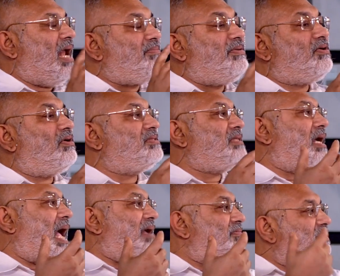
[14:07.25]
And because
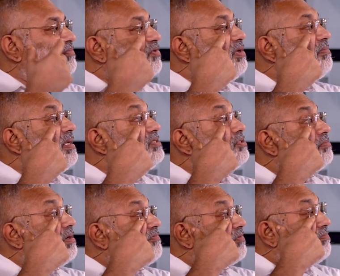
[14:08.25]
I have removed
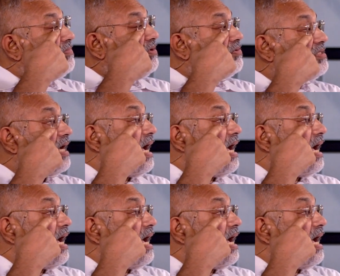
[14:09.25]
hemangioma from below the